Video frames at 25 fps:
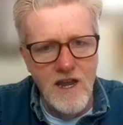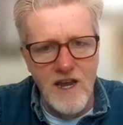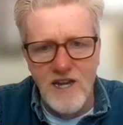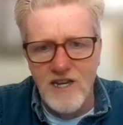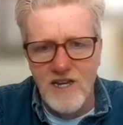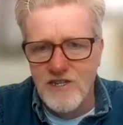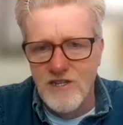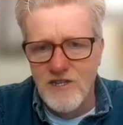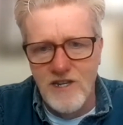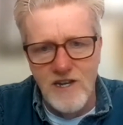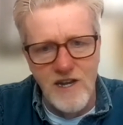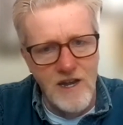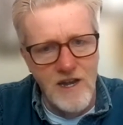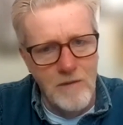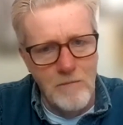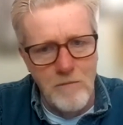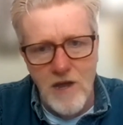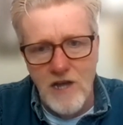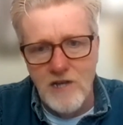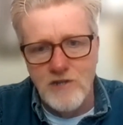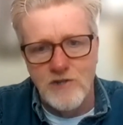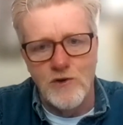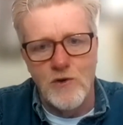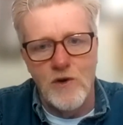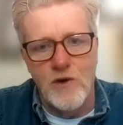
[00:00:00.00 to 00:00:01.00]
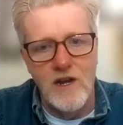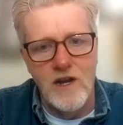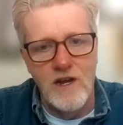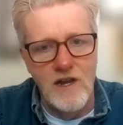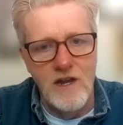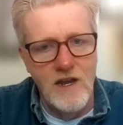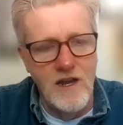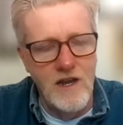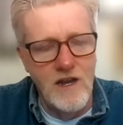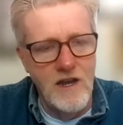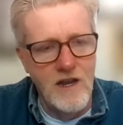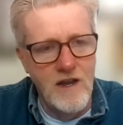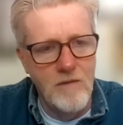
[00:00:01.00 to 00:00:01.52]
is you didn't measure it
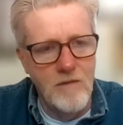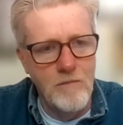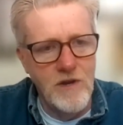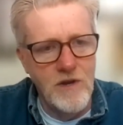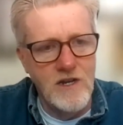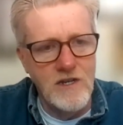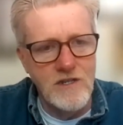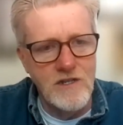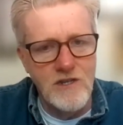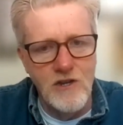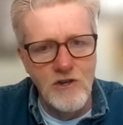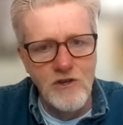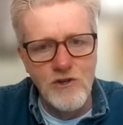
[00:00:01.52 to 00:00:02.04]
because